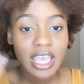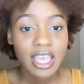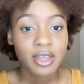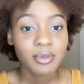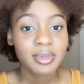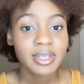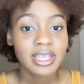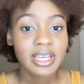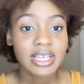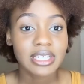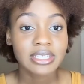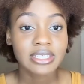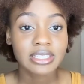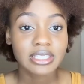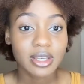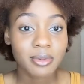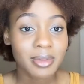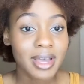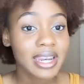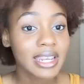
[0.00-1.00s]
because
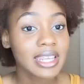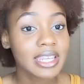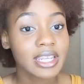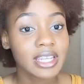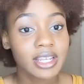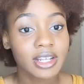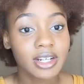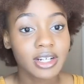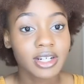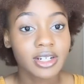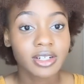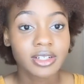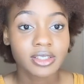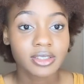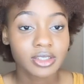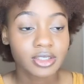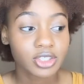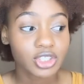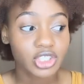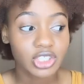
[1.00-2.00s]
somebody here
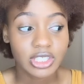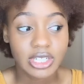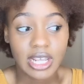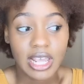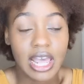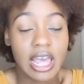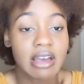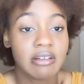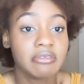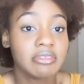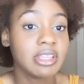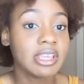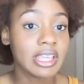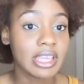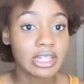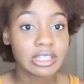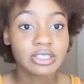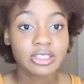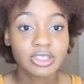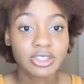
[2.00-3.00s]
should have the
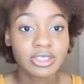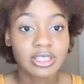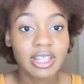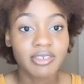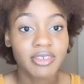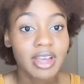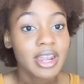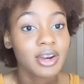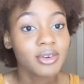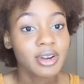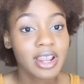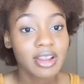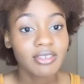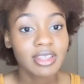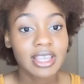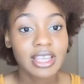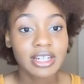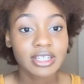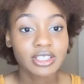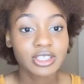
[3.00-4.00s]
answers if i don't have the
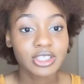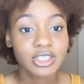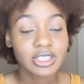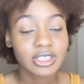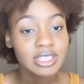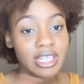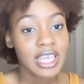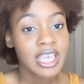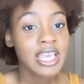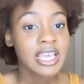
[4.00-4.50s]
answers